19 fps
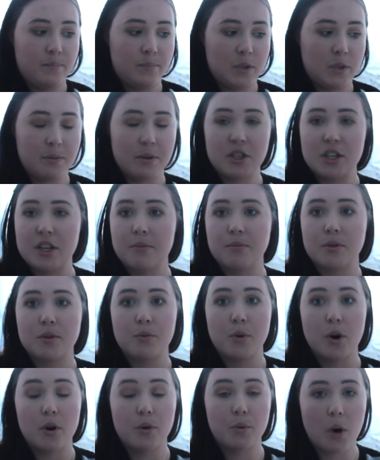to be shipped
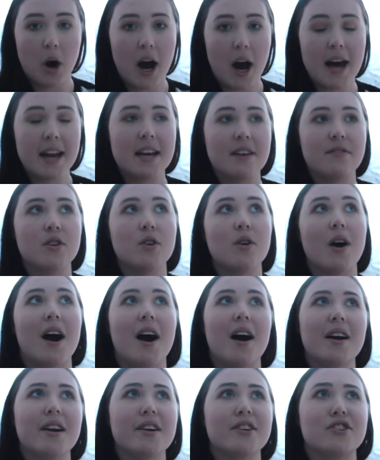worldwide. If you
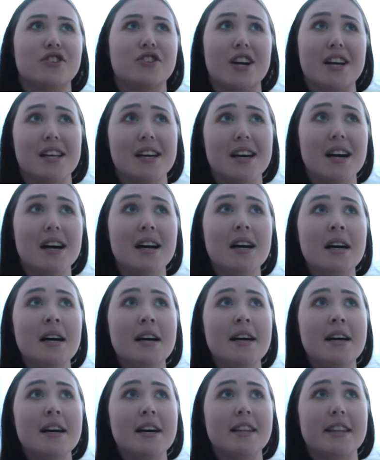are in Australia,
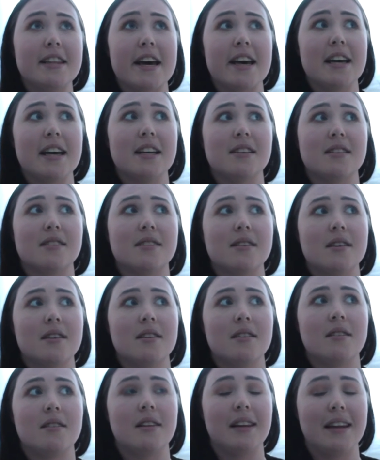there is
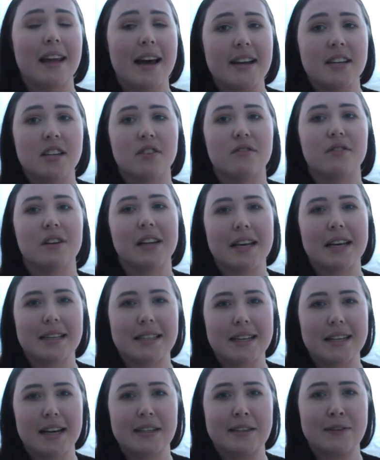later release
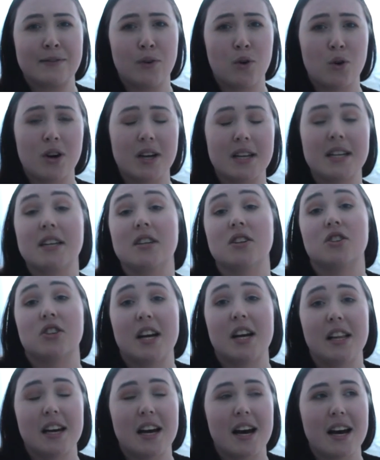dates for it in
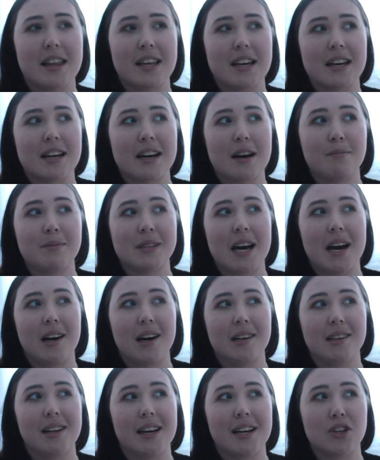Australia. I think it comes out
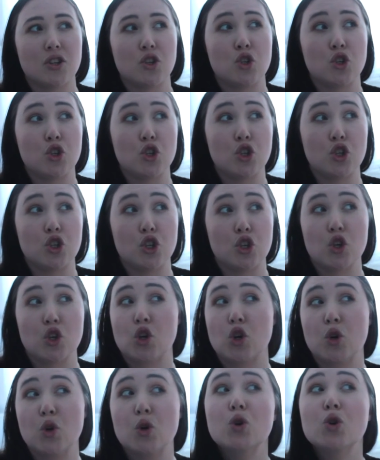in like
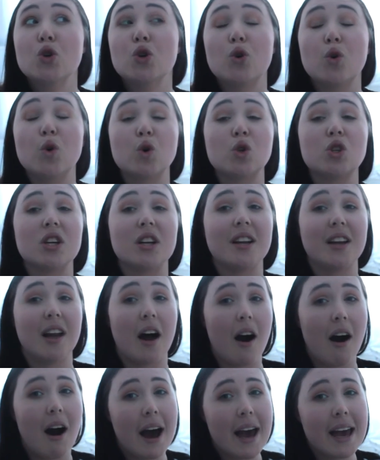June or
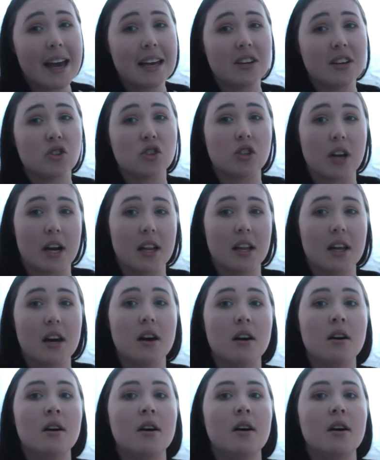July in Australia,